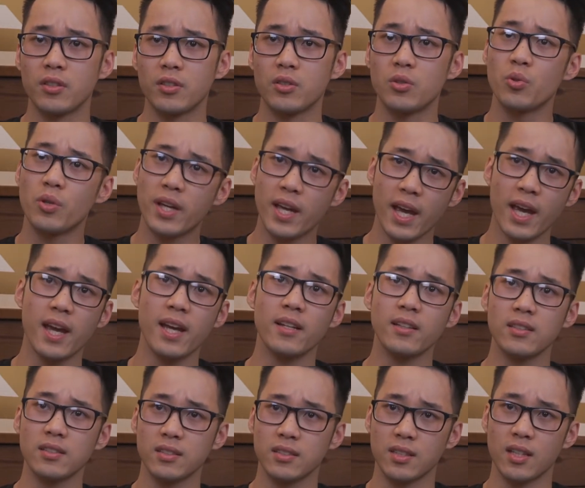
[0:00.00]
You
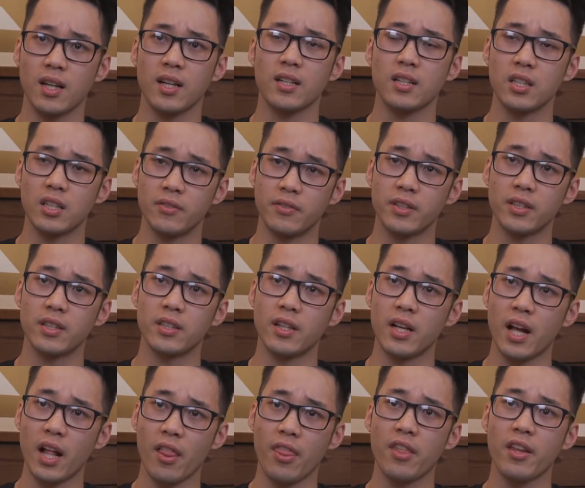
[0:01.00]
can start living a
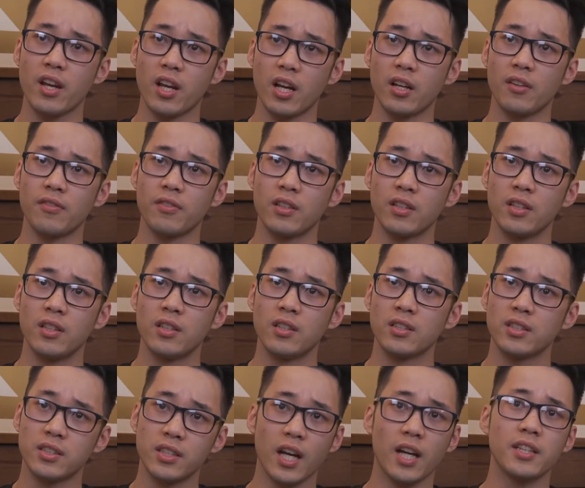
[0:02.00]
healthy life,
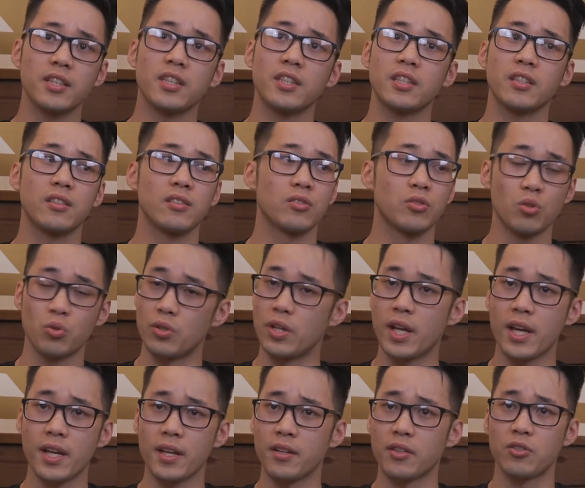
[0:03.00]
starting
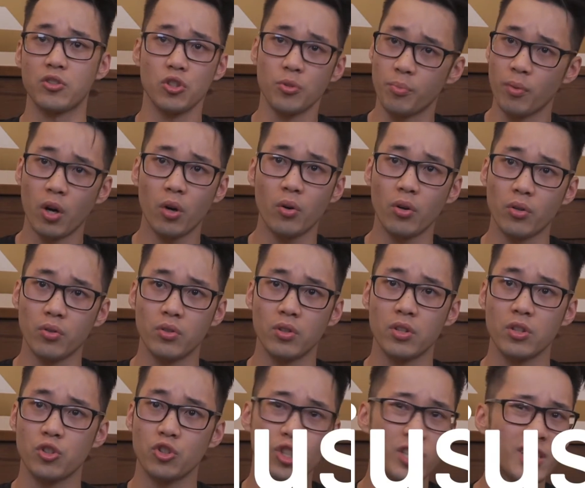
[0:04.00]
today, tomorrow,
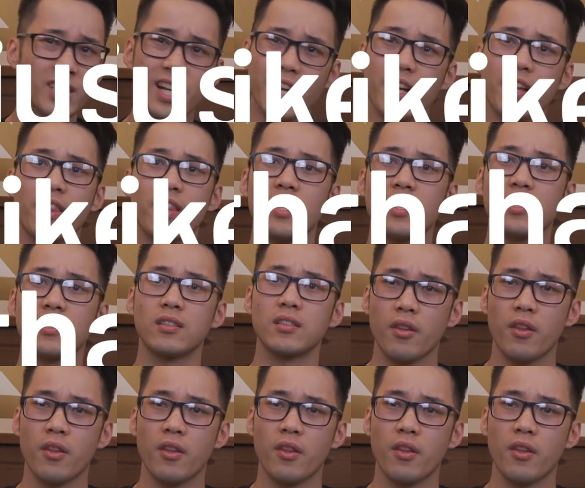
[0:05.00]
just like that.